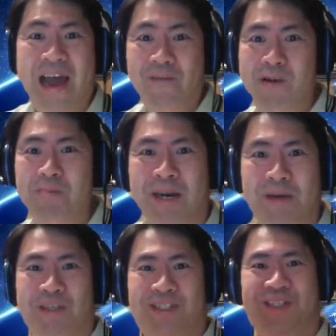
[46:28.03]
everybody
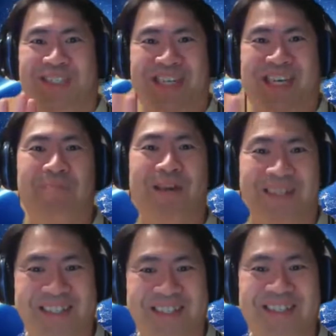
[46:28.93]
was just keeping a
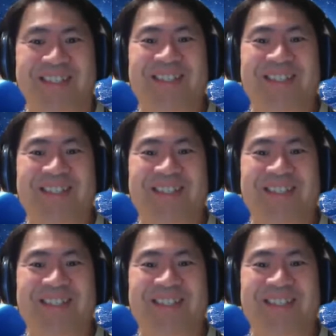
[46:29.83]
distance,